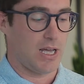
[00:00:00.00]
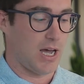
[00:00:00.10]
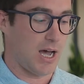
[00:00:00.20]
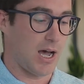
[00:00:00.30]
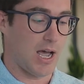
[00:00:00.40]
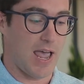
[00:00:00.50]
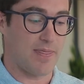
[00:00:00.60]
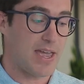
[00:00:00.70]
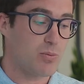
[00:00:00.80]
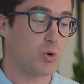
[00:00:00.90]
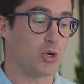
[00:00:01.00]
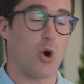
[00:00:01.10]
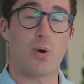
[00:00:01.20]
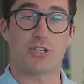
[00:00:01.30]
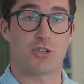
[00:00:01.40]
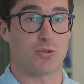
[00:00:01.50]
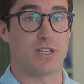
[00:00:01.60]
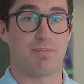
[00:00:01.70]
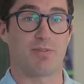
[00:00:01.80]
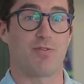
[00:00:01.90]
and then we'll go into
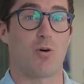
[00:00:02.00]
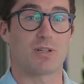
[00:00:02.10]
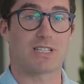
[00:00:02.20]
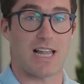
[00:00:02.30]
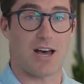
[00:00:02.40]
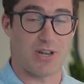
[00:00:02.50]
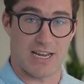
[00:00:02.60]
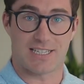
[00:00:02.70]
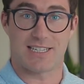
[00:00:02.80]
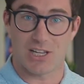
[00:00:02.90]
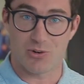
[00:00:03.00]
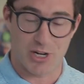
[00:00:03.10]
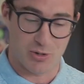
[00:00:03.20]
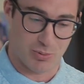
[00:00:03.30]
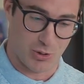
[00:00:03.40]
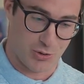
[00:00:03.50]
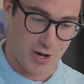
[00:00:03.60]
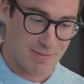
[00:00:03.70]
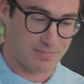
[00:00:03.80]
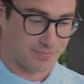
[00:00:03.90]
the Performance Cloud Accelerator
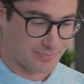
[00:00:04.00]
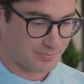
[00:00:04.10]
Program.